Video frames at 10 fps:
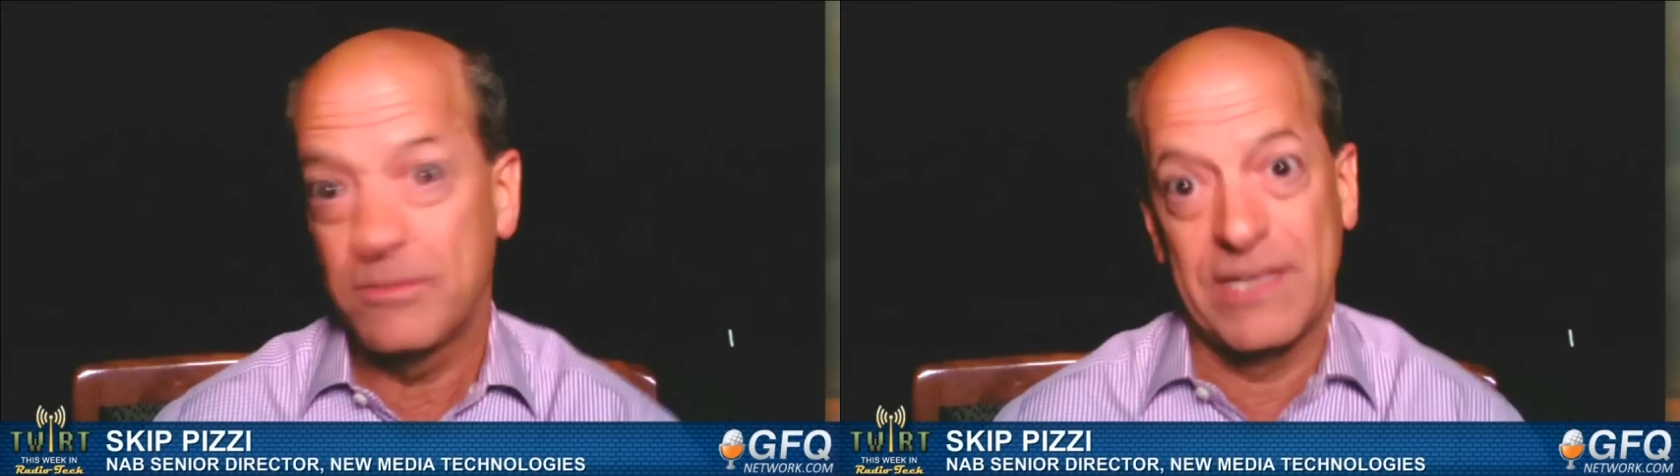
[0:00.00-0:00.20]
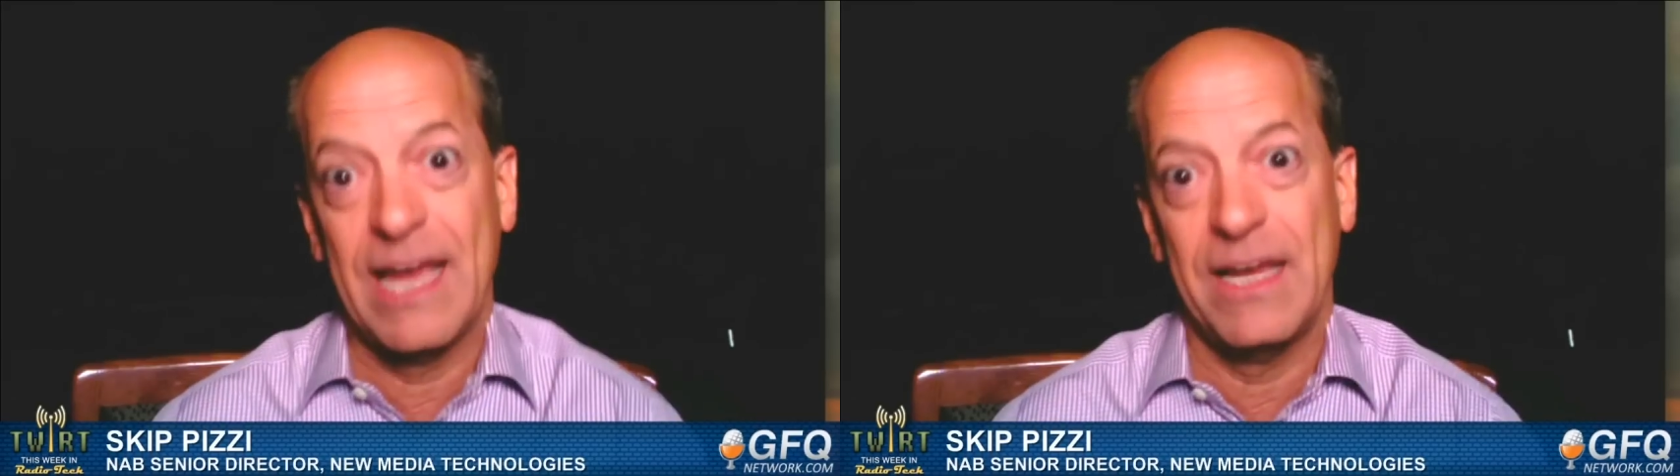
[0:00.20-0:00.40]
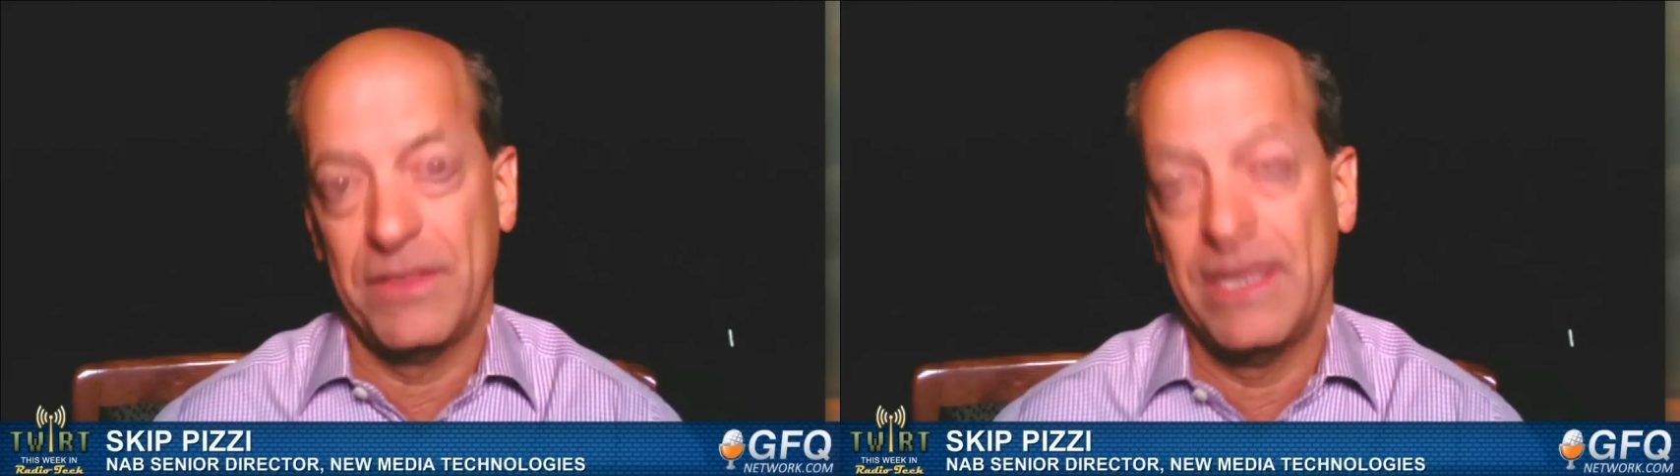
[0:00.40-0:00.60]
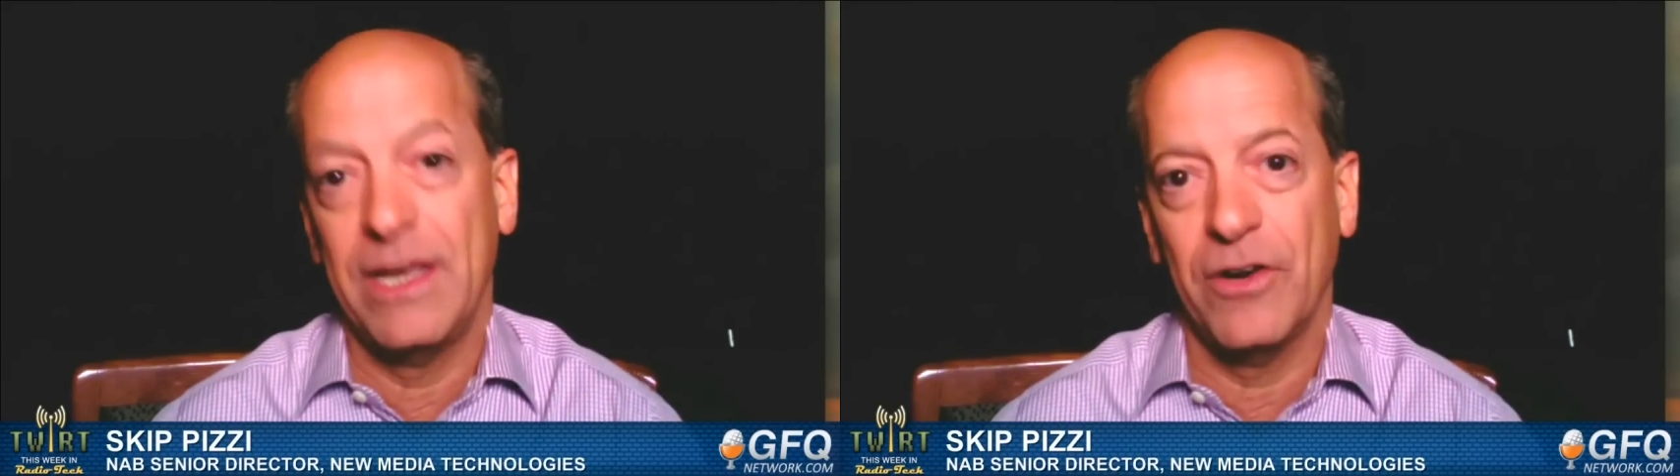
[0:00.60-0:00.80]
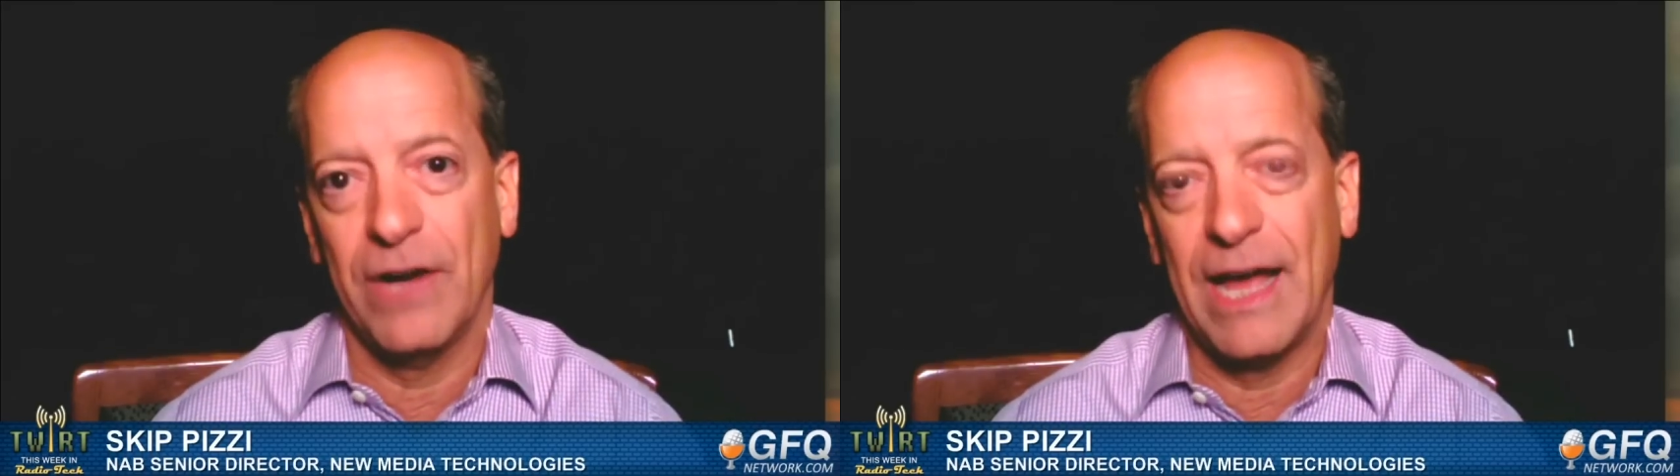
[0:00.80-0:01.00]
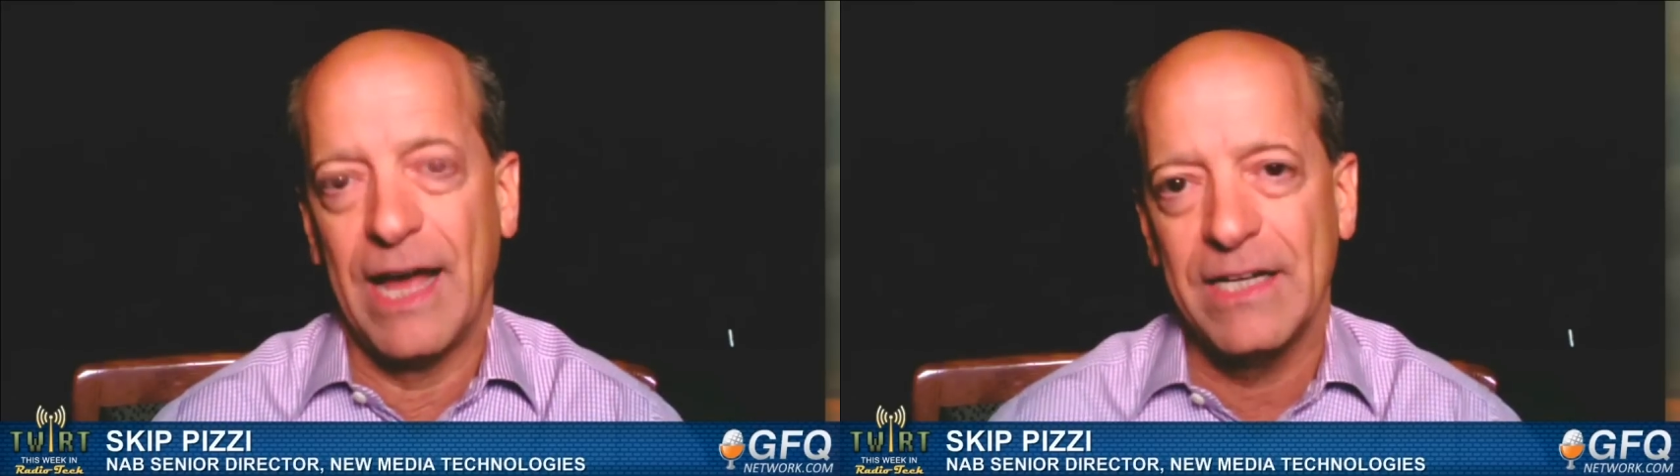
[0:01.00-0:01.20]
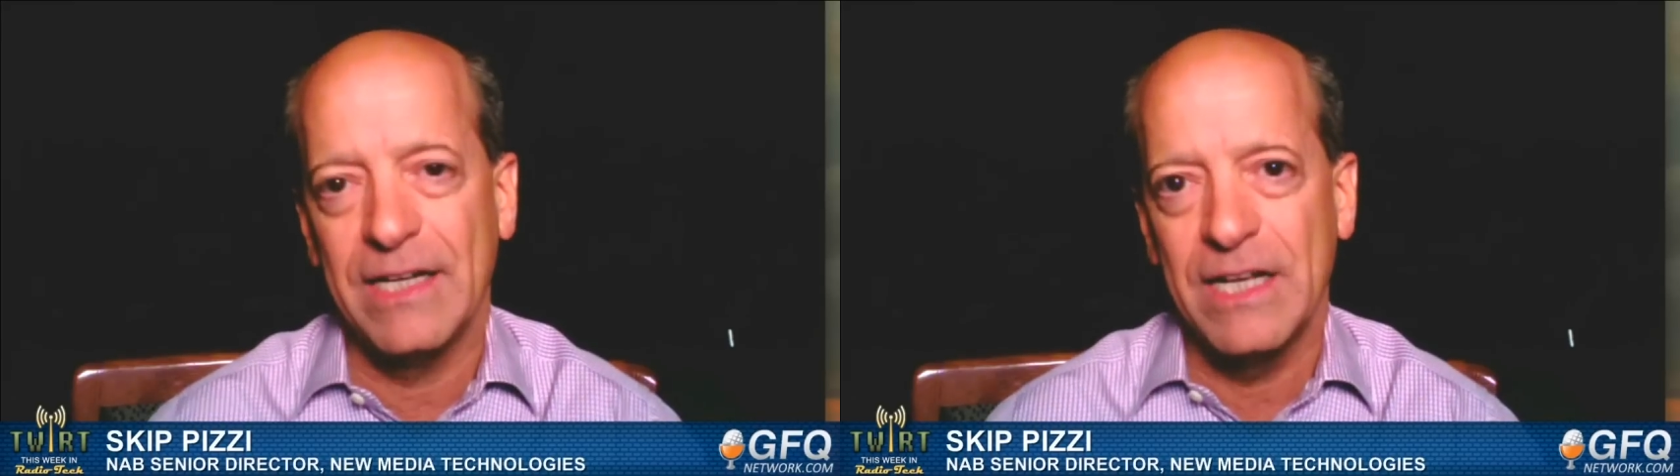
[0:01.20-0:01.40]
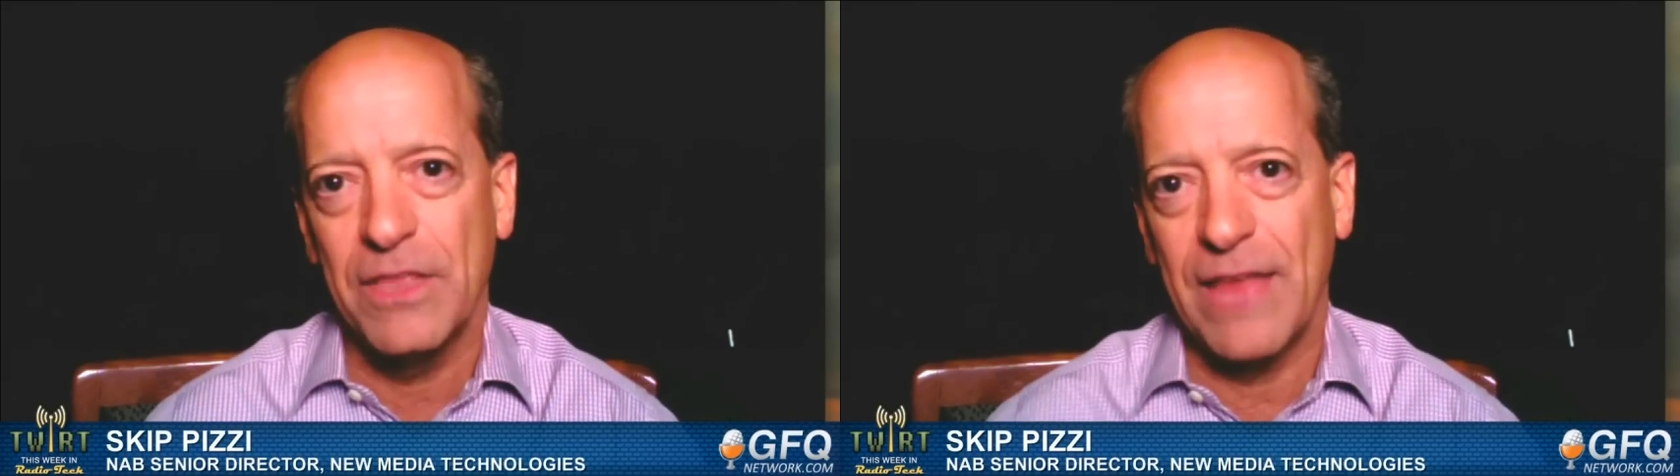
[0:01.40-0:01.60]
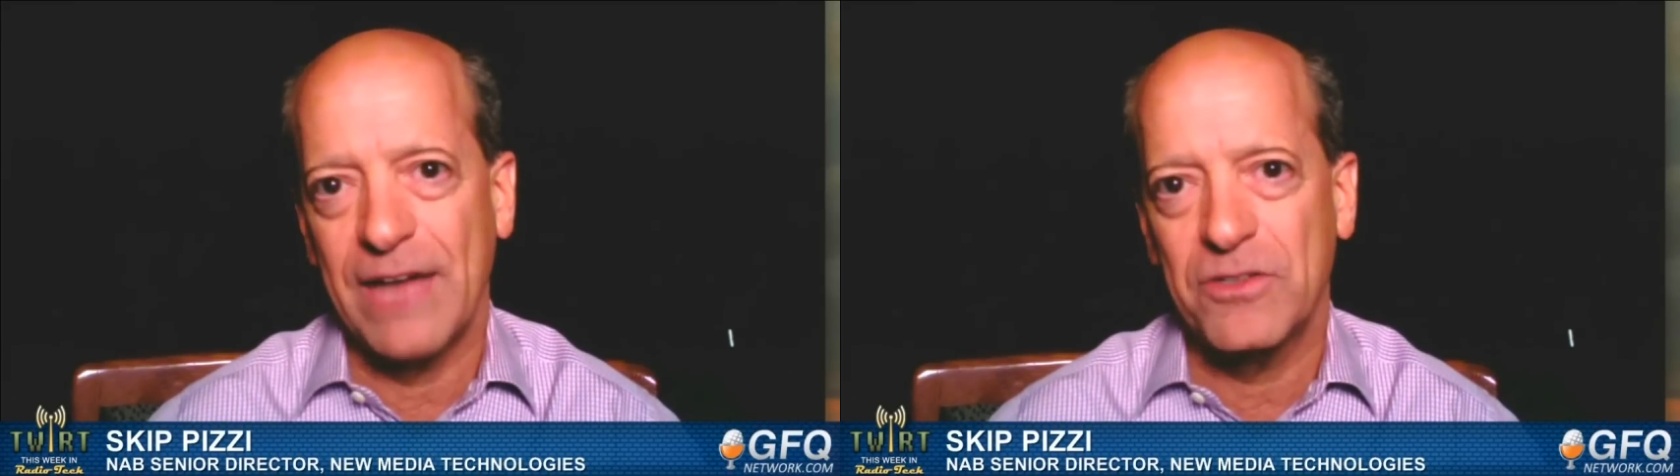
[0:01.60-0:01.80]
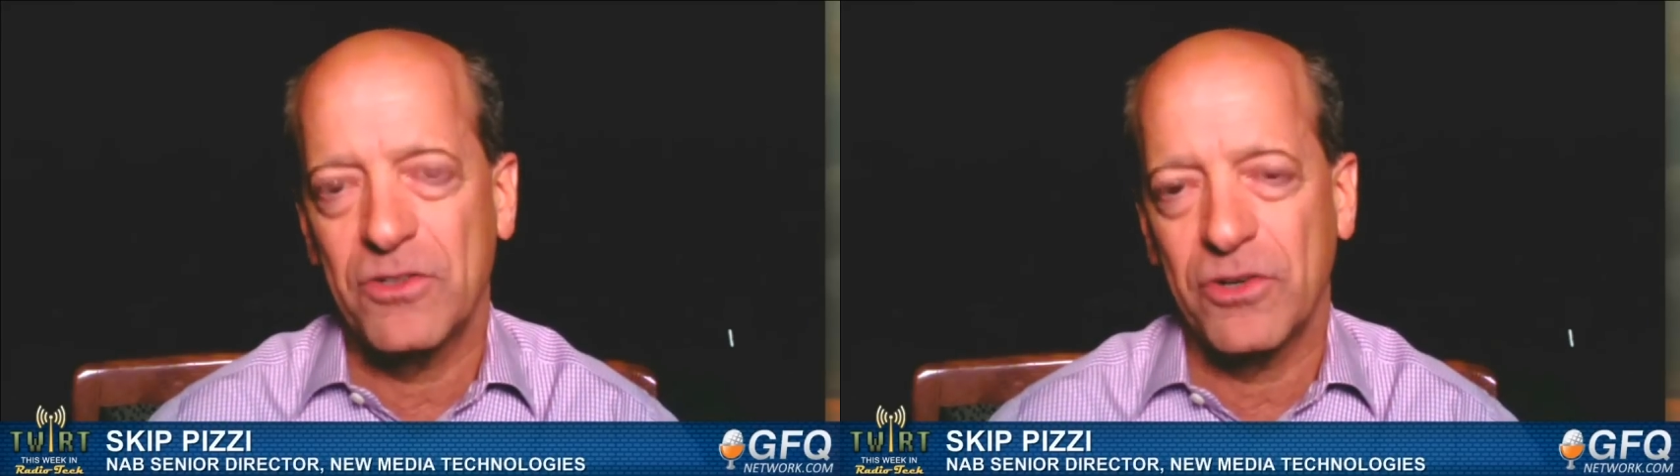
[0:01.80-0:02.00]
say, the internet,
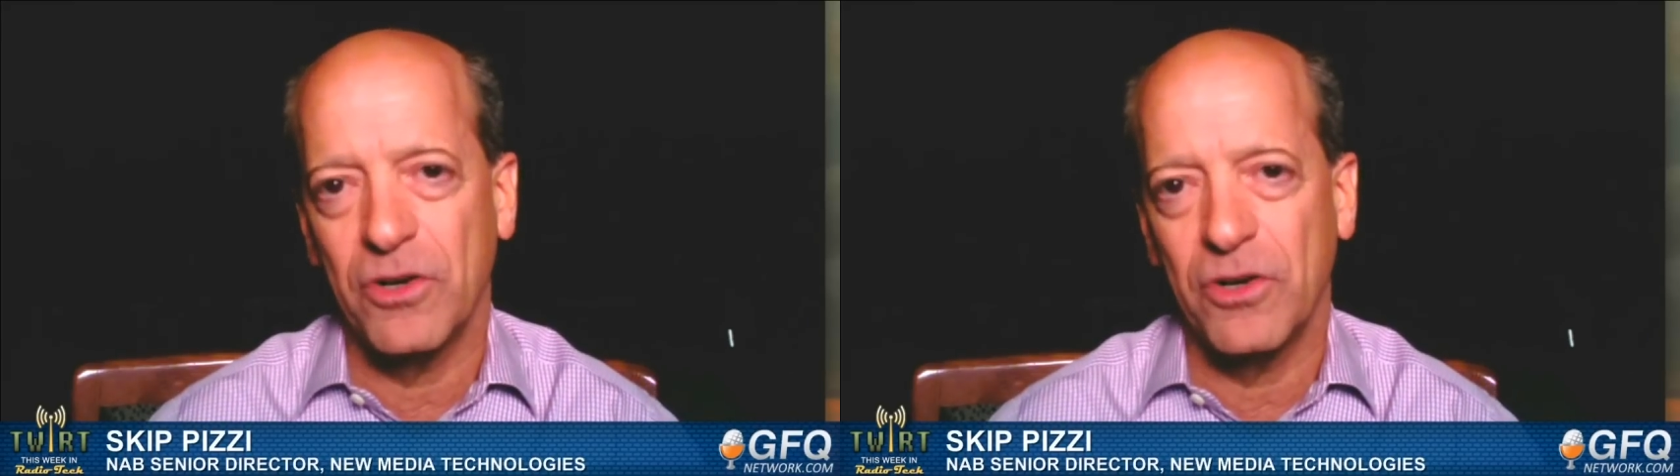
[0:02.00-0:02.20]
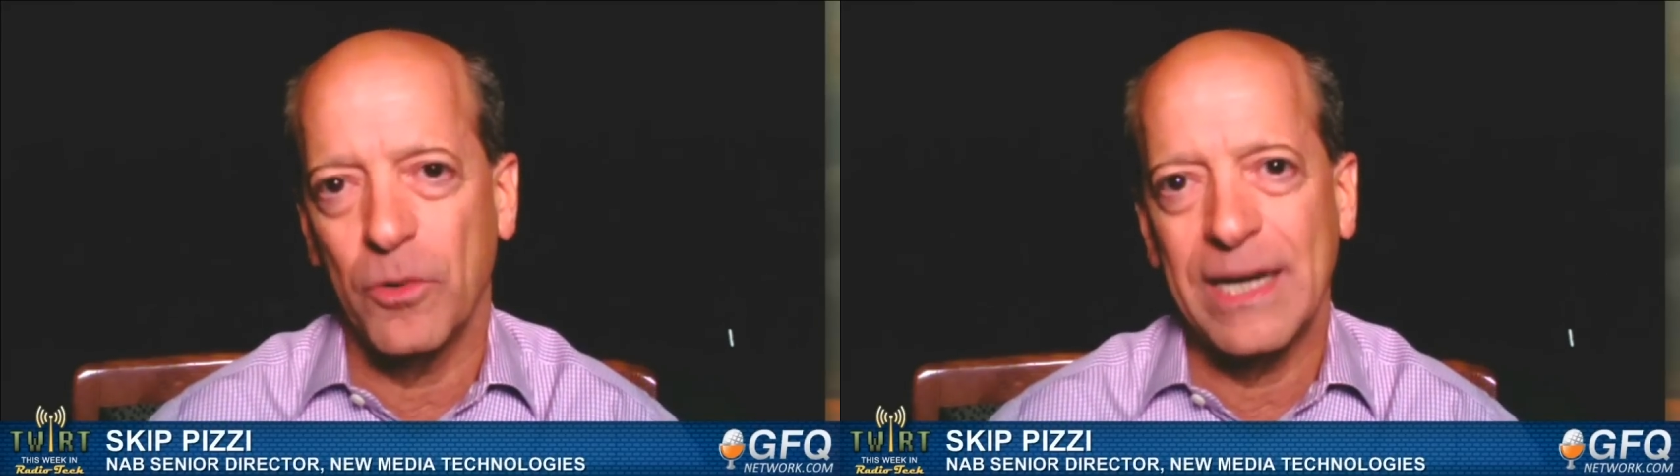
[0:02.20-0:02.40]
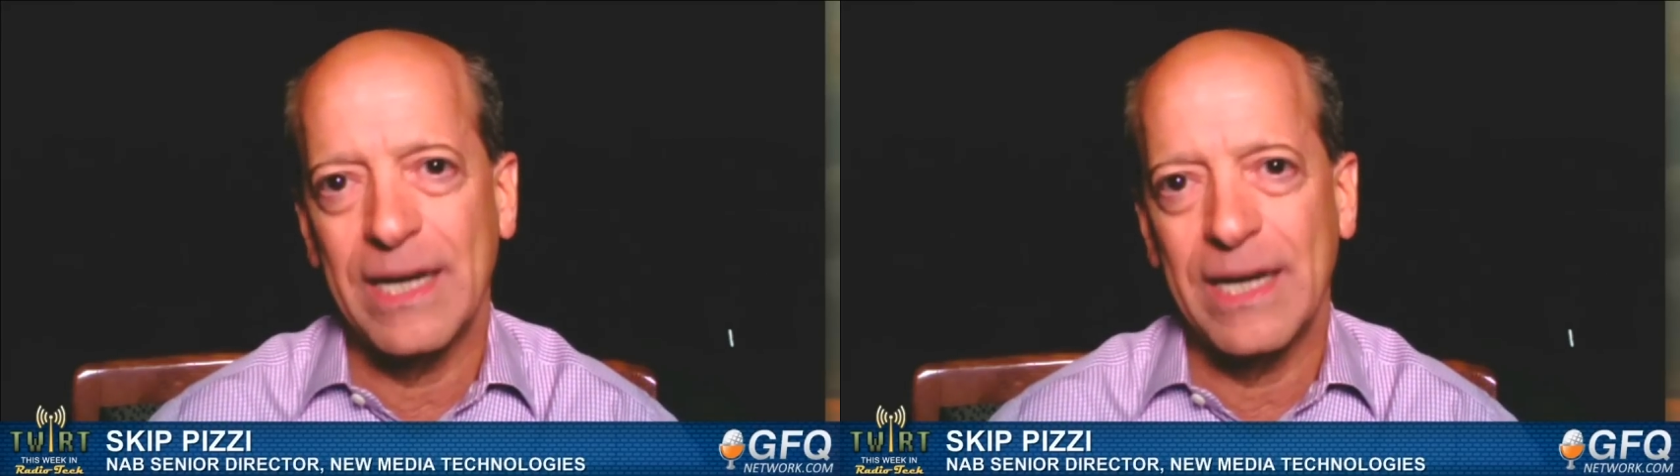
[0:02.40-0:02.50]
that's true.